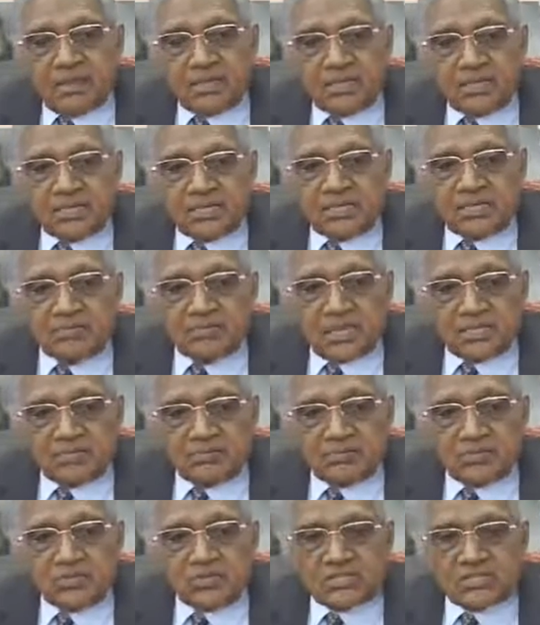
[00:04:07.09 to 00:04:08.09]
It is much
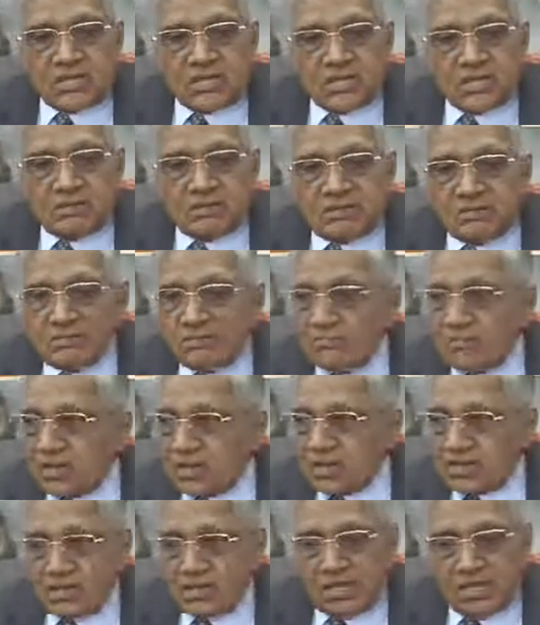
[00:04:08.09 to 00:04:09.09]
more than
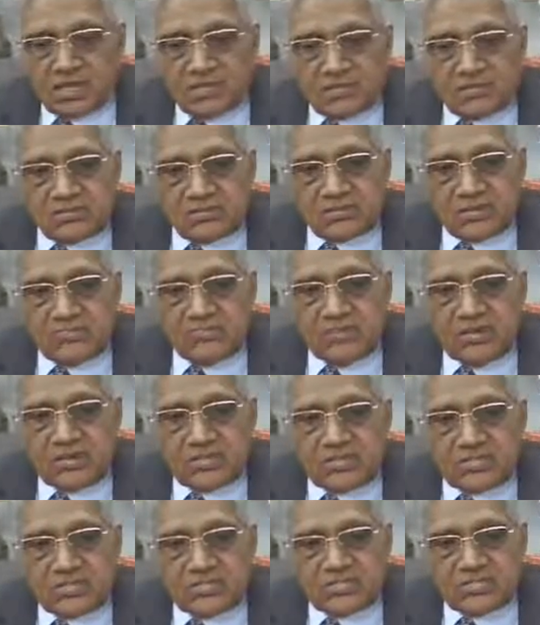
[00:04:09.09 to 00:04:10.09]

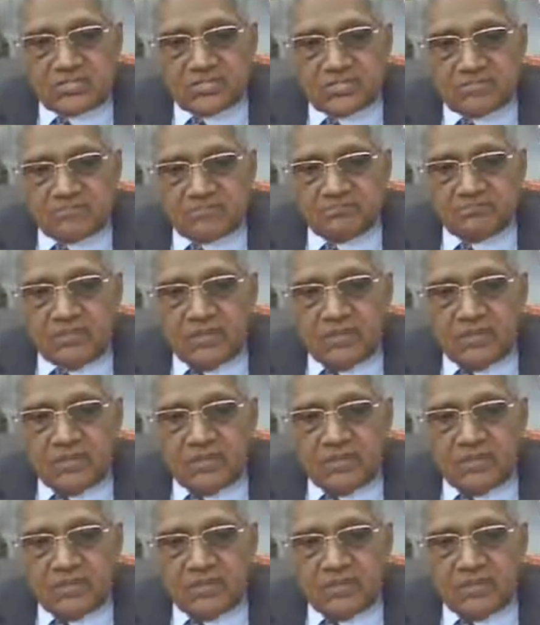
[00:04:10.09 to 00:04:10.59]
simply teaching.